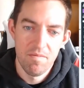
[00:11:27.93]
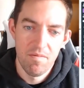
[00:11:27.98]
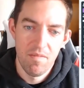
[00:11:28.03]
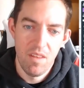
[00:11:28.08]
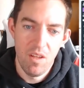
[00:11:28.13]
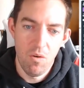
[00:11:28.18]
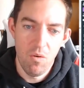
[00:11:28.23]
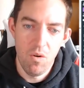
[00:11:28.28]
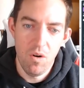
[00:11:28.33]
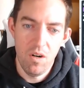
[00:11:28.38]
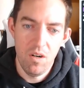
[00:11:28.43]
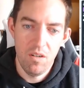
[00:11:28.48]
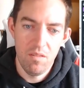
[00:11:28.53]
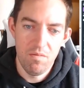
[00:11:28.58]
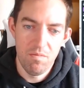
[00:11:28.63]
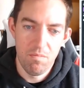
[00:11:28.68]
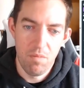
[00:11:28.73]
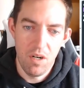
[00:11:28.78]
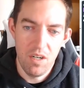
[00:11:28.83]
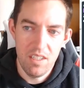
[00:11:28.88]
Or
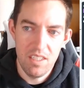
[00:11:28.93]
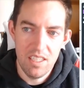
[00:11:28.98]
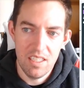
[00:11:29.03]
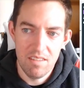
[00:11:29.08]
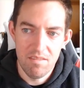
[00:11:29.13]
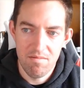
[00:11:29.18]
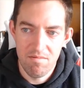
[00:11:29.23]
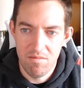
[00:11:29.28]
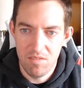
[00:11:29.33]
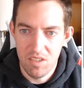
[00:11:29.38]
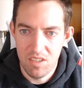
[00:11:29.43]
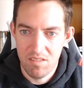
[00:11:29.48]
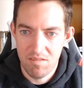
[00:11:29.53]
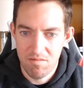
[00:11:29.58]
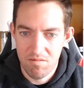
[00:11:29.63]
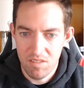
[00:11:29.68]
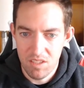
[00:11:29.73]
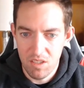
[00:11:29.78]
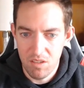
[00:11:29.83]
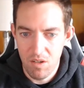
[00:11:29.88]
party can just
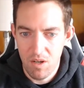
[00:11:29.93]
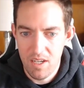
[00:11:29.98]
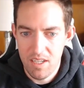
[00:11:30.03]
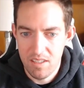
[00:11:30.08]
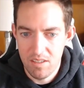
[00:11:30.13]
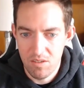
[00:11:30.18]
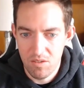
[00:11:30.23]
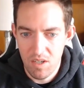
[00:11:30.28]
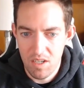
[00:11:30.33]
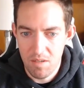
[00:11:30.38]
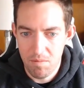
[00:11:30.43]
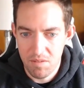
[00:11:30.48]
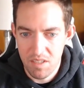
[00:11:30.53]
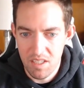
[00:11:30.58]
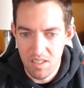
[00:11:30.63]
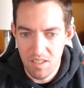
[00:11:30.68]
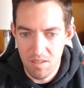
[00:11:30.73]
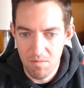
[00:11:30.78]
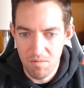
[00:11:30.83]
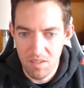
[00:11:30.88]
go ahead and straight up
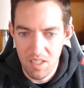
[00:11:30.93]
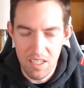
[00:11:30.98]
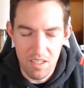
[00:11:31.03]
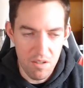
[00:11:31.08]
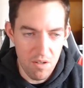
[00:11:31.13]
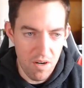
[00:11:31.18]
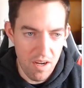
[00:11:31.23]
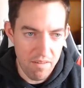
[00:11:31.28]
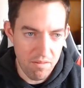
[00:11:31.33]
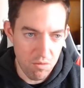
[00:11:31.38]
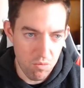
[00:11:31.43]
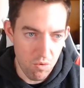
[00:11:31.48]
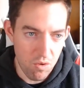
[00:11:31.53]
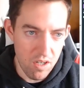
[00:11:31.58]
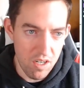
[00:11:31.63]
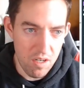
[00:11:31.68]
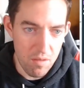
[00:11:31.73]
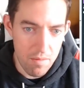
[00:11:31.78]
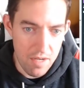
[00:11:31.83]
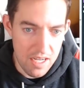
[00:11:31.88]
kill him. Then you don't have to
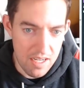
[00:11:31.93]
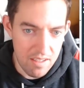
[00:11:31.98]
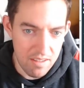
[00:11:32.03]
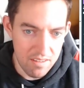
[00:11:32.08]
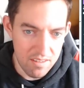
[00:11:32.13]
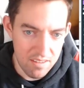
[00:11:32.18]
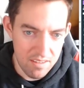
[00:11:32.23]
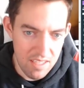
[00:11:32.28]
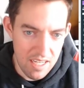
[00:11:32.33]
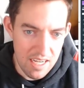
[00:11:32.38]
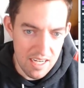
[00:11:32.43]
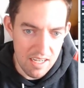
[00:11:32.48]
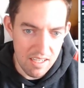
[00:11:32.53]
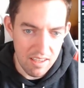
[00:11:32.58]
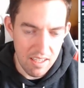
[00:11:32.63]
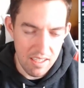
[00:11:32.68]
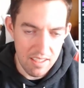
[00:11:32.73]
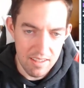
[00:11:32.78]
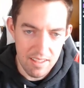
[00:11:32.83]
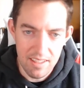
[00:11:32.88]
worry about
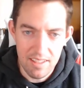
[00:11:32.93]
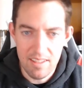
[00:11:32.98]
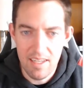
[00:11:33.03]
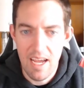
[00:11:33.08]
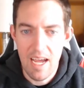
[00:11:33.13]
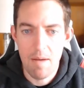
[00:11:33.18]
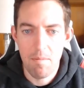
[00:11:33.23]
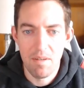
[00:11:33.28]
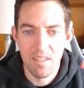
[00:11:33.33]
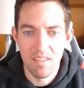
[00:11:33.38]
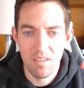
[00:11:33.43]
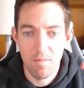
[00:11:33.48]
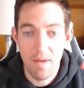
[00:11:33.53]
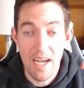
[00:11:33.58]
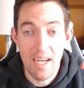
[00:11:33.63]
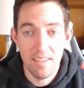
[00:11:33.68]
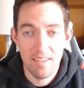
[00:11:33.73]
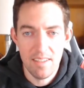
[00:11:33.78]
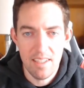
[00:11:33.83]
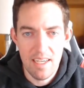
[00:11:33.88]
anything that happens
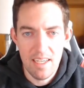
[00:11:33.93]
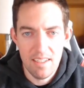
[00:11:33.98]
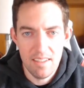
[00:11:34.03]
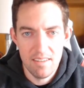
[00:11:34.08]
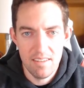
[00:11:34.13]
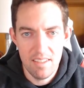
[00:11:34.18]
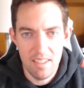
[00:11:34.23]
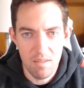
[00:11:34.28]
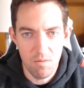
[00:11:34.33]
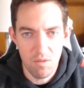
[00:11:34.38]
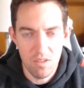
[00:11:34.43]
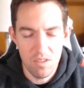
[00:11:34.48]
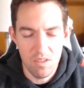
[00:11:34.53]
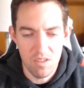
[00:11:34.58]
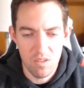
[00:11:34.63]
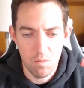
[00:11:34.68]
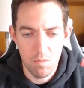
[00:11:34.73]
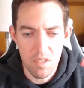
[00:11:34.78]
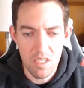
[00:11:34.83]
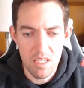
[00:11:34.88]
past that. It would
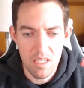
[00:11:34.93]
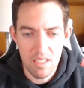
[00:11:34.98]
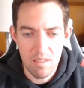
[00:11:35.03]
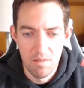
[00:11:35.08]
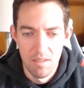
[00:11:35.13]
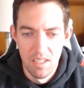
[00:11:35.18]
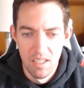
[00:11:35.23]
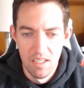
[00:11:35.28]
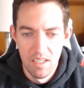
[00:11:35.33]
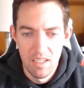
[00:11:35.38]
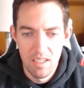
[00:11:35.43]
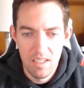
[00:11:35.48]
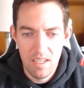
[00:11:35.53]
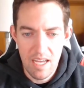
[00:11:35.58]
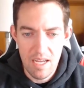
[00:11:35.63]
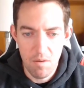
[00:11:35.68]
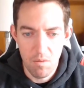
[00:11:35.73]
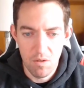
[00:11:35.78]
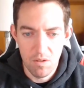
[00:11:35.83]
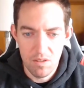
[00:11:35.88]
just be,
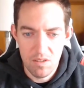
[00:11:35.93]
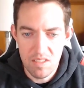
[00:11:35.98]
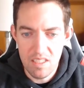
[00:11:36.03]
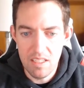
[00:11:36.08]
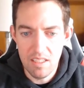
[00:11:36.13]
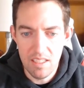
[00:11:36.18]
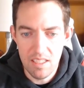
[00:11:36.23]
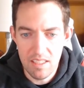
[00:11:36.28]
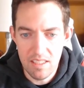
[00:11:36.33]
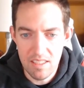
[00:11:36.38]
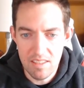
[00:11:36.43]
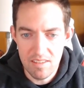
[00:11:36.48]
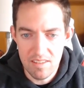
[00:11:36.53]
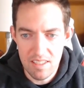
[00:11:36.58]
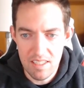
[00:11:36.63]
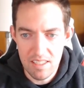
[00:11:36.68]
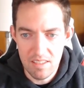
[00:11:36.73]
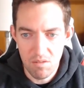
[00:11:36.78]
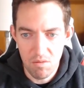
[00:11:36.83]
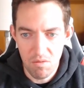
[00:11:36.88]
hey, we're stealing these
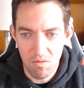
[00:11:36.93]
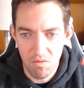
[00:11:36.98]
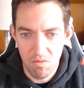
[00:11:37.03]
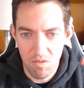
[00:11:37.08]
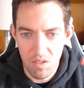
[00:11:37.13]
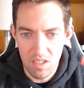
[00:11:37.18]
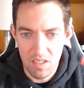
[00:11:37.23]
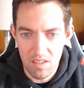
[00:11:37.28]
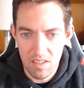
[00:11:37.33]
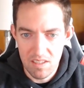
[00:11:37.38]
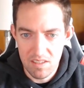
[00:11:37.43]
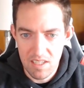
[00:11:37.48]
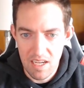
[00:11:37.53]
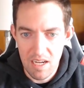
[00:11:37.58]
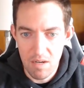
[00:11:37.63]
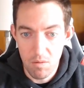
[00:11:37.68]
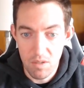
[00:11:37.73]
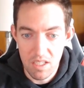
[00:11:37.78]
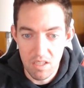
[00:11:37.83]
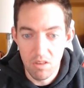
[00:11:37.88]
things. We defeated this
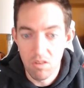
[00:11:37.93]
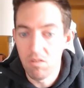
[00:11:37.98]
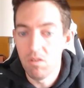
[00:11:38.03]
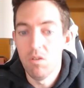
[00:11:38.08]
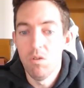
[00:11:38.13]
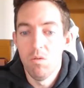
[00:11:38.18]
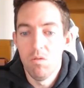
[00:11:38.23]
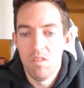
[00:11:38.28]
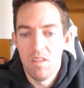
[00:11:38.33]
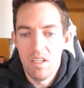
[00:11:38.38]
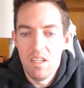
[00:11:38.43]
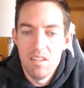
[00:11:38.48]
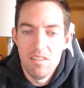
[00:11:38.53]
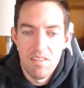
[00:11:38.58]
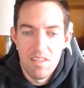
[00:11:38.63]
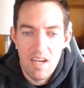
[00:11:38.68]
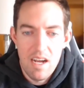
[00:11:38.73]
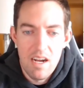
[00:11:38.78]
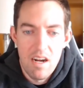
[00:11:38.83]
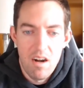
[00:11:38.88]
guy. We can loot the
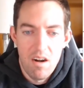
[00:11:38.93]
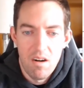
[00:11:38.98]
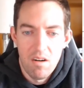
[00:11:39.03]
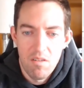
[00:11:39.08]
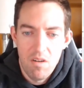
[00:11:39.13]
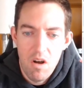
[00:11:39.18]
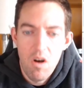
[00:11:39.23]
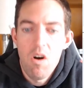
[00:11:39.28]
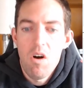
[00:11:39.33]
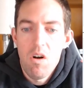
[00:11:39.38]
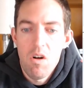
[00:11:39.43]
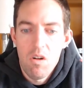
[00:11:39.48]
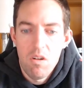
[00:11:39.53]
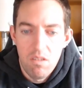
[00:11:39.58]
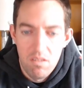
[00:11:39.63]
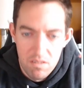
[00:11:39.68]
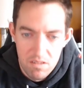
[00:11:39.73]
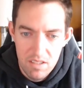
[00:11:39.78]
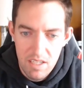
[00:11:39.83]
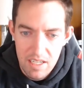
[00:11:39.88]
entire
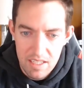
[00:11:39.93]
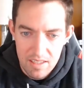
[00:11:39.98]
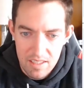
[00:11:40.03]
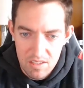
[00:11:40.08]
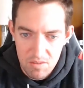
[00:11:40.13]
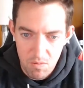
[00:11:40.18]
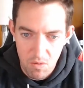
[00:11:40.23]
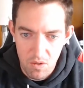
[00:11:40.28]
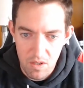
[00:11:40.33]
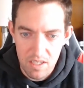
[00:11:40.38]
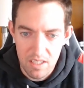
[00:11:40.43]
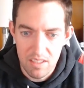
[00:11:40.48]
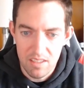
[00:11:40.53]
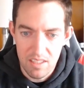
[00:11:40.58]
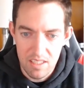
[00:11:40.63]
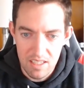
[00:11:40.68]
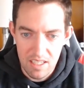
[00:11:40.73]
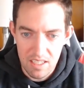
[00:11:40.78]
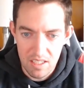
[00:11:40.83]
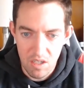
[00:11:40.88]
hall at this point
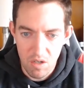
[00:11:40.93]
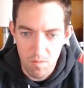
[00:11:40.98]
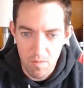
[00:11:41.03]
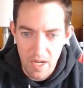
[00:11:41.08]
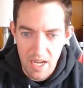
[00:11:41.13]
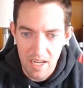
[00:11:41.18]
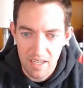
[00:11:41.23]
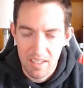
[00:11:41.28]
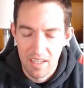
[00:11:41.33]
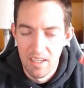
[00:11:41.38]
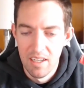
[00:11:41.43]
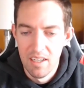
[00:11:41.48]
and then go back.